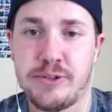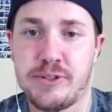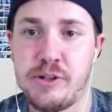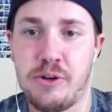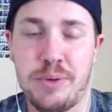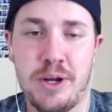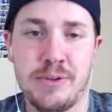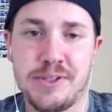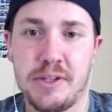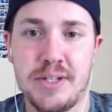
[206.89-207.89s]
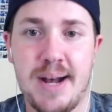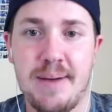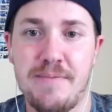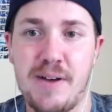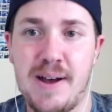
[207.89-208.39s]
or so, but always in the
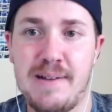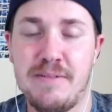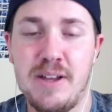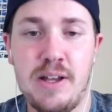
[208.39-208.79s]
top five.